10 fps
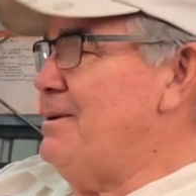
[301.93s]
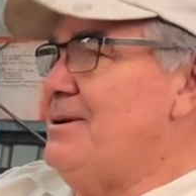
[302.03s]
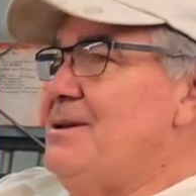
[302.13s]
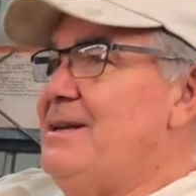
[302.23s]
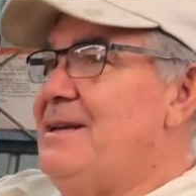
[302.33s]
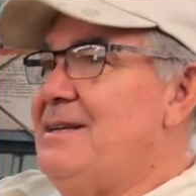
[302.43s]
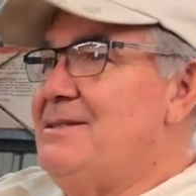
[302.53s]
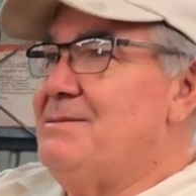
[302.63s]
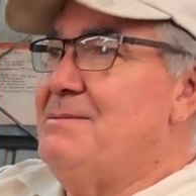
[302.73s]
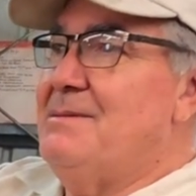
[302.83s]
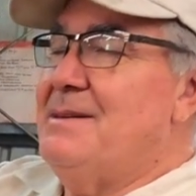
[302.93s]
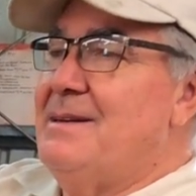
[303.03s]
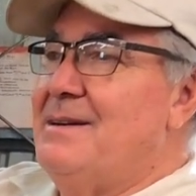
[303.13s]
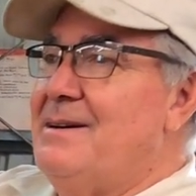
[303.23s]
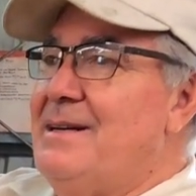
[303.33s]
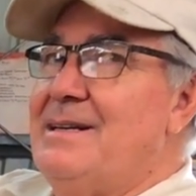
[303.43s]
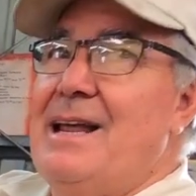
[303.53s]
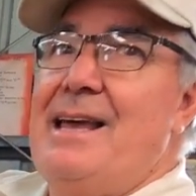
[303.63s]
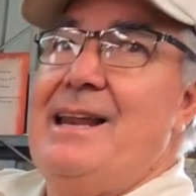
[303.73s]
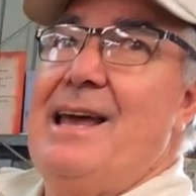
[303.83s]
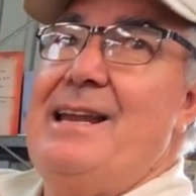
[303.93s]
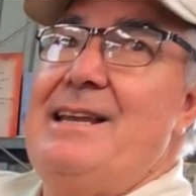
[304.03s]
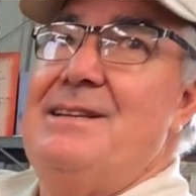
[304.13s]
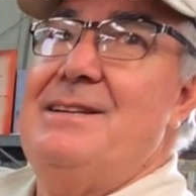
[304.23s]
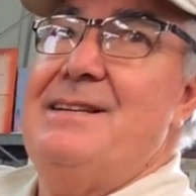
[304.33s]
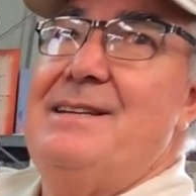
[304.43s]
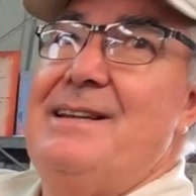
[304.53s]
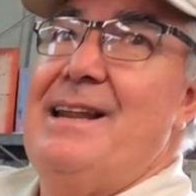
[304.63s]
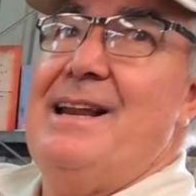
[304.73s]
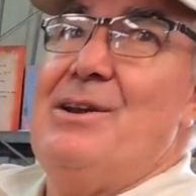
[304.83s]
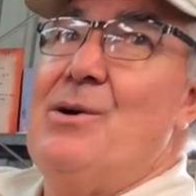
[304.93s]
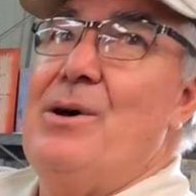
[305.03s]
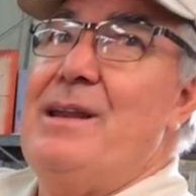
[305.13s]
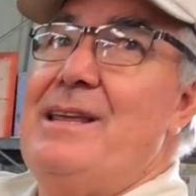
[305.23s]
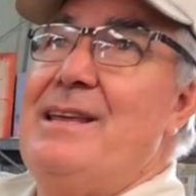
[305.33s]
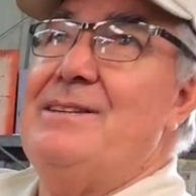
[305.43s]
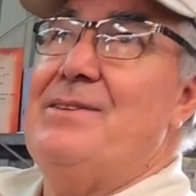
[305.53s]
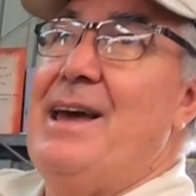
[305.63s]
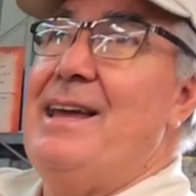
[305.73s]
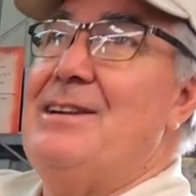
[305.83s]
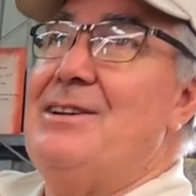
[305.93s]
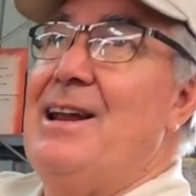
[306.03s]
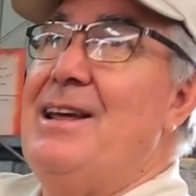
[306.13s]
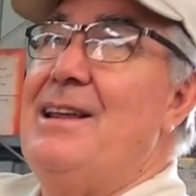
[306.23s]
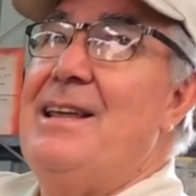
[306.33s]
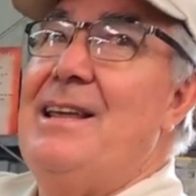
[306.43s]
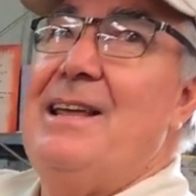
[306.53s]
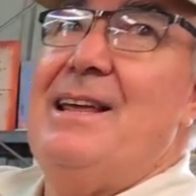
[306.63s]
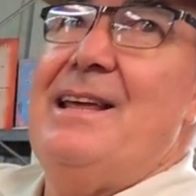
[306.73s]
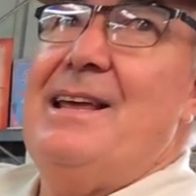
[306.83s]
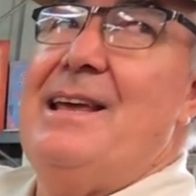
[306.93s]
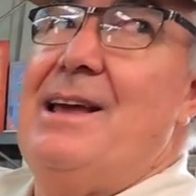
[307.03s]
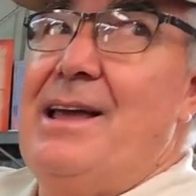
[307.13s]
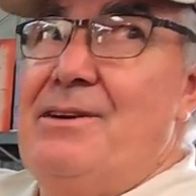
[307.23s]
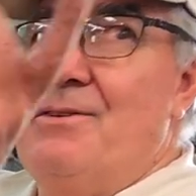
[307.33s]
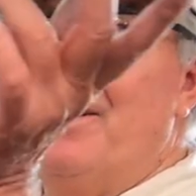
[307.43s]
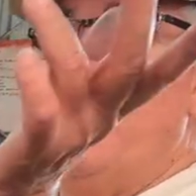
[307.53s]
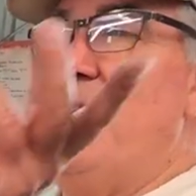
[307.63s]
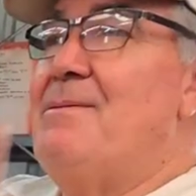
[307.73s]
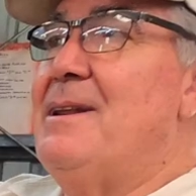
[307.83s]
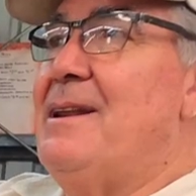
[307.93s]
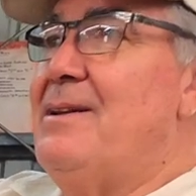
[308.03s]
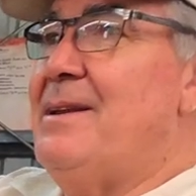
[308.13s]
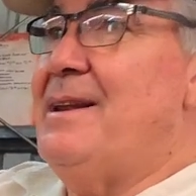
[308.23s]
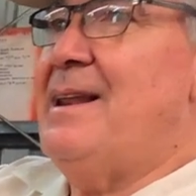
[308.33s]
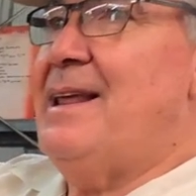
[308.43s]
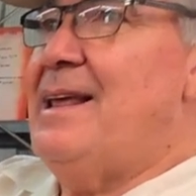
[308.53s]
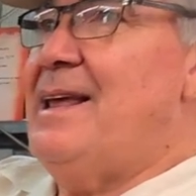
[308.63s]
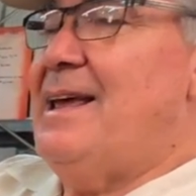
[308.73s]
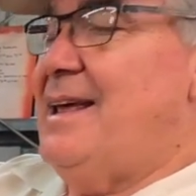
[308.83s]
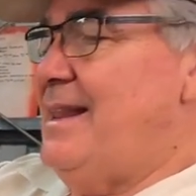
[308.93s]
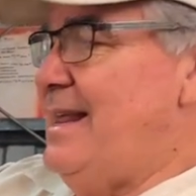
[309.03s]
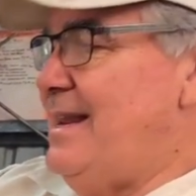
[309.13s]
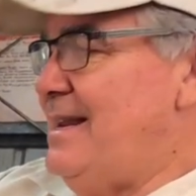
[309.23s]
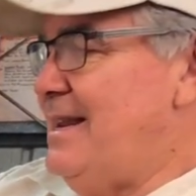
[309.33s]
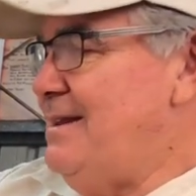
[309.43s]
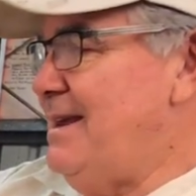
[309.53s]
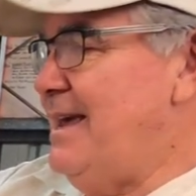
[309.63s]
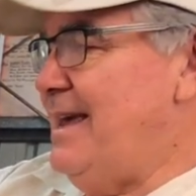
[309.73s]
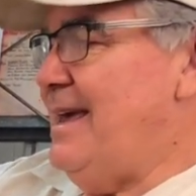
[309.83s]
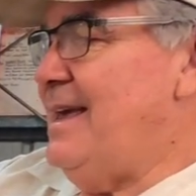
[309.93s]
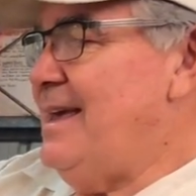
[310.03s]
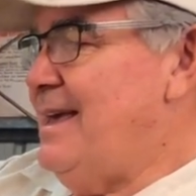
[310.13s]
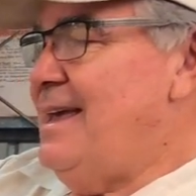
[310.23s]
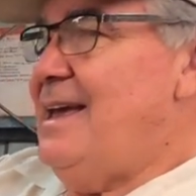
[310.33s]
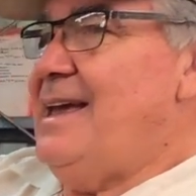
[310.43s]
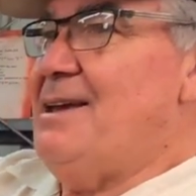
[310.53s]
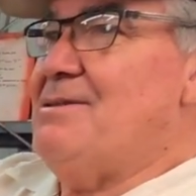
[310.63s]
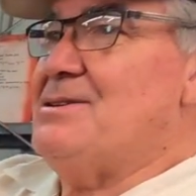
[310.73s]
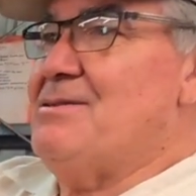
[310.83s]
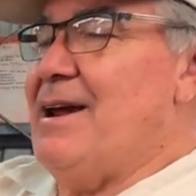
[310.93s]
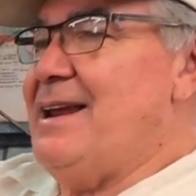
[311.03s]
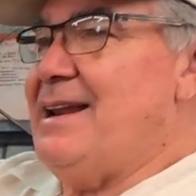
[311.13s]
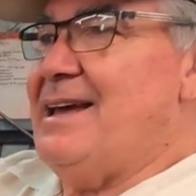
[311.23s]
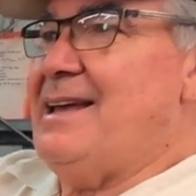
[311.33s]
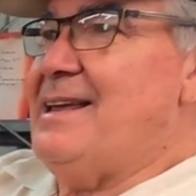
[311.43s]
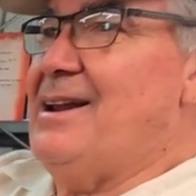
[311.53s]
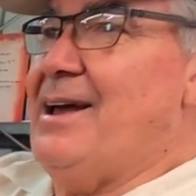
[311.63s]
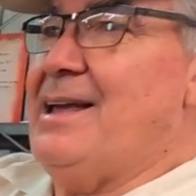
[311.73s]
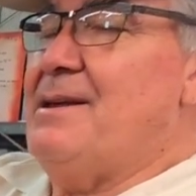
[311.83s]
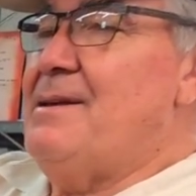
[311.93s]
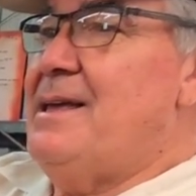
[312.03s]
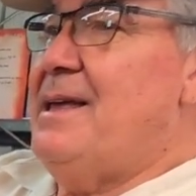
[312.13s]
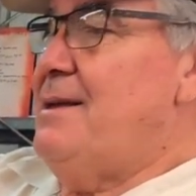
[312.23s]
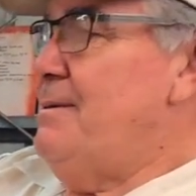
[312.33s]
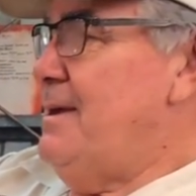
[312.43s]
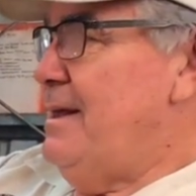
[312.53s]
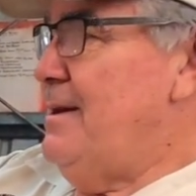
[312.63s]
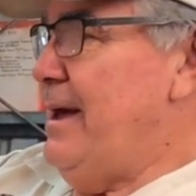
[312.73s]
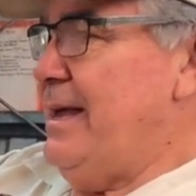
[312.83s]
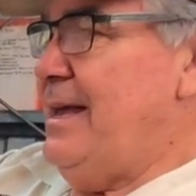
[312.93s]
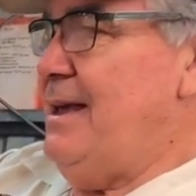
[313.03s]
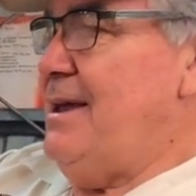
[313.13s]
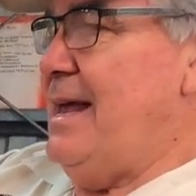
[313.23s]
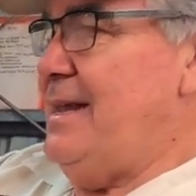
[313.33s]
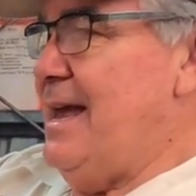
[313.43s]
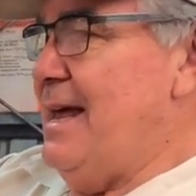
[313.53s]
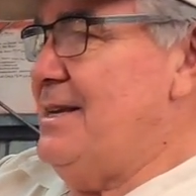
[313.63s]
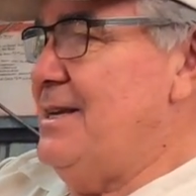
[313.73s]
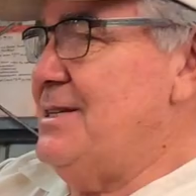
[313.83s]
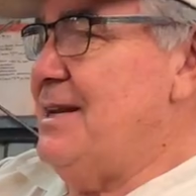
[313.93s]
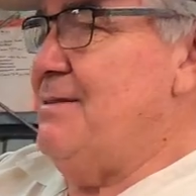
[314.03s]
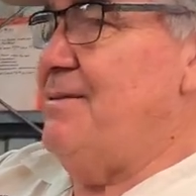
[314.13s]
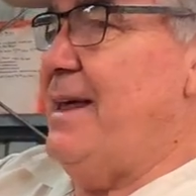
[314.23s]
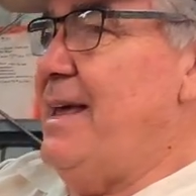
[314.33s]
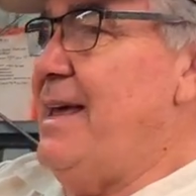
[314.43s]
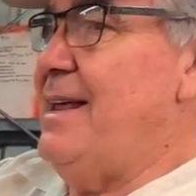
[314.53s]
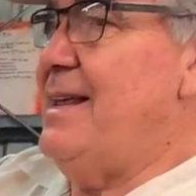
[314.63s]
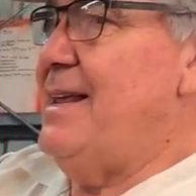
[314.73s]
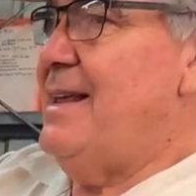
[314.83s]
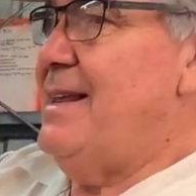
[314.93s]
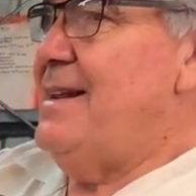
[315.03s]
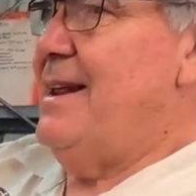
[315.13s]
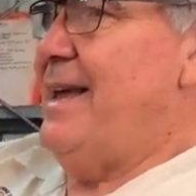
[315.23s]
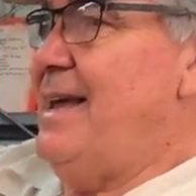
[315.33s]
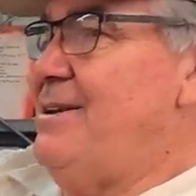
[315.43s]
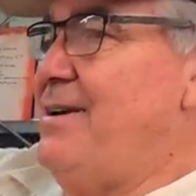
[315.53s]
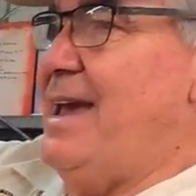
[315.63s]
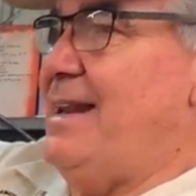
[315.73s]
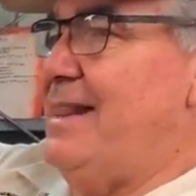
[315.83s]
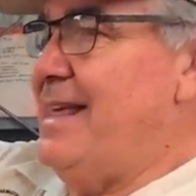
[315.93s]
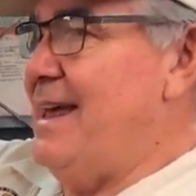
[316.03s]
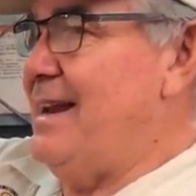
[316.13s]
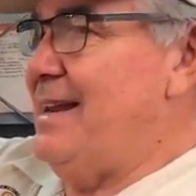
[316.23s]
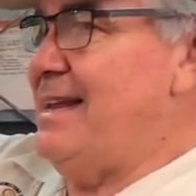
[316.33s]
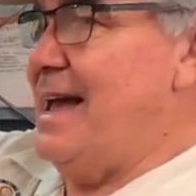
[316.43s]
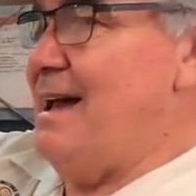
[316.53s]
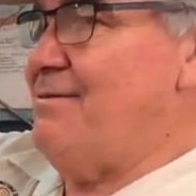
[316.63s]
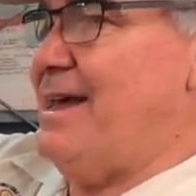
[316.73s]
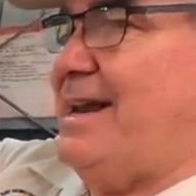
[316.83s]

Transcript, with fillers: up until he's, oh, he's late 80s, nearly 90 years of age. Did know? he live here too? In Rockhampton and, yeah. and that he did, yeah. Oh, he was great, eh? Like, like he had the artistic flair. Like he created that, he carved